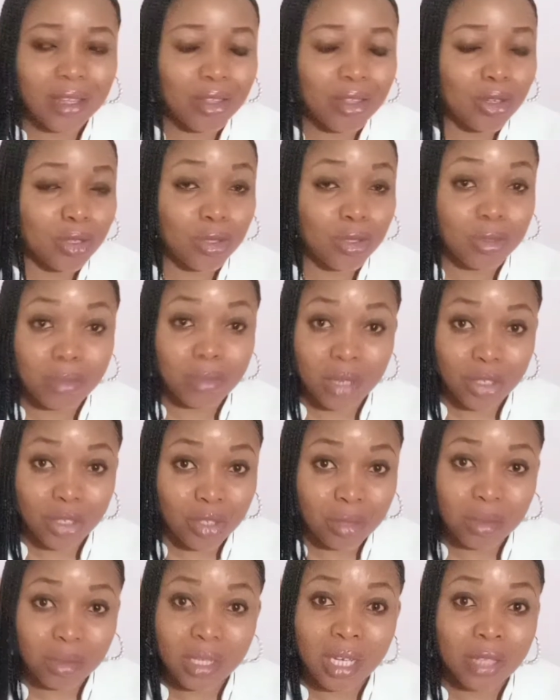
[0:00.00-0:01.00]

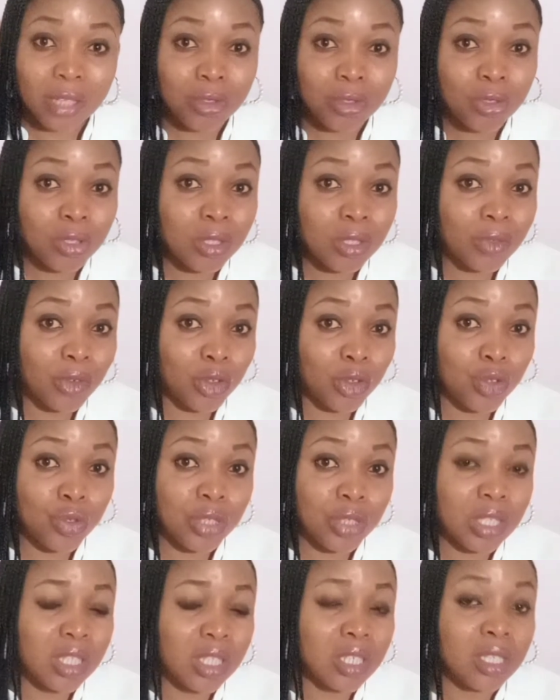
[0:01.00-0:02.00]
sumatriptan used for
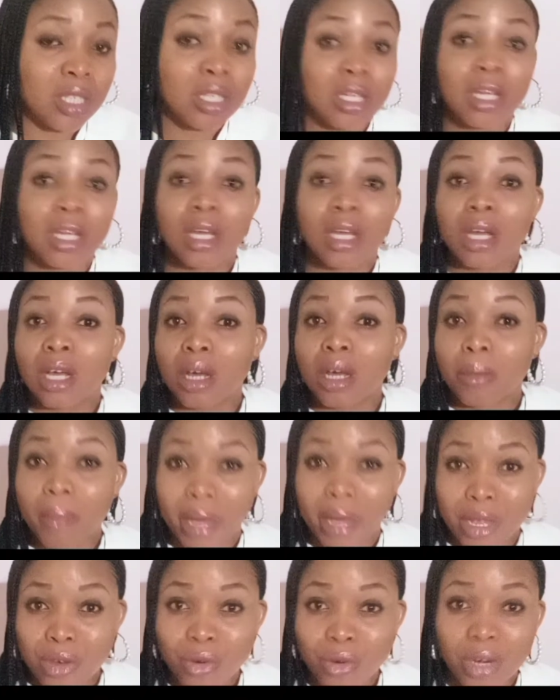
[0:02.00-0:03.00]
treating
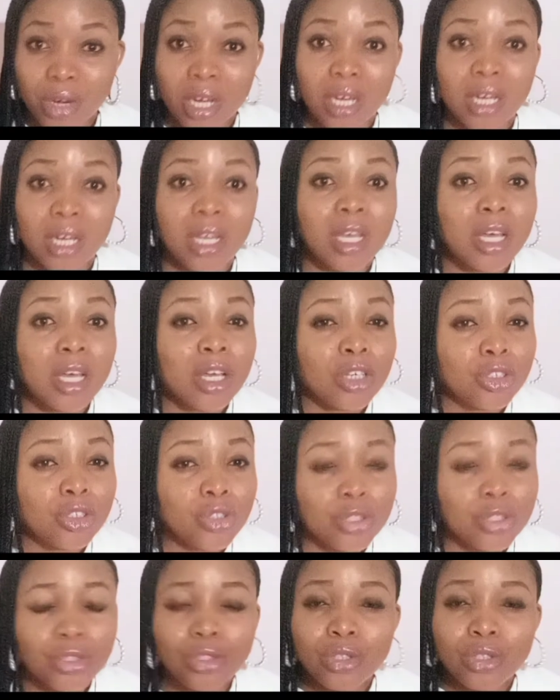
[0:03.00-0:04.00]
migraine, you
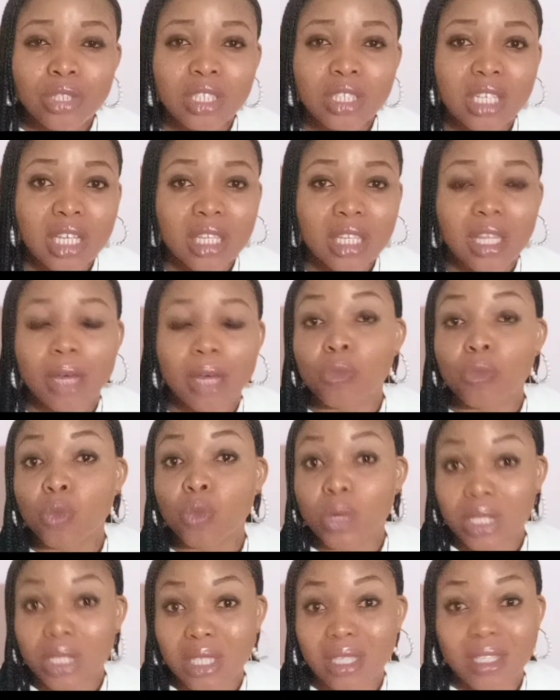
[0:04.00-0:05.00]
shouldn't take them
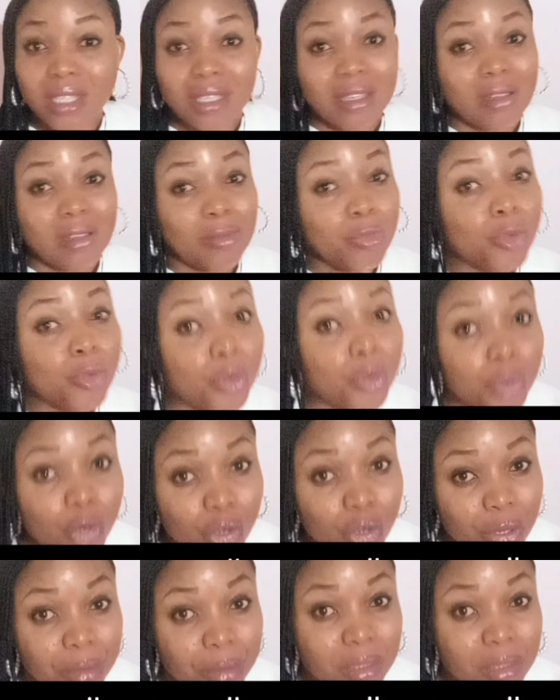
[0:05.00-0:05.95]
with bromocriptine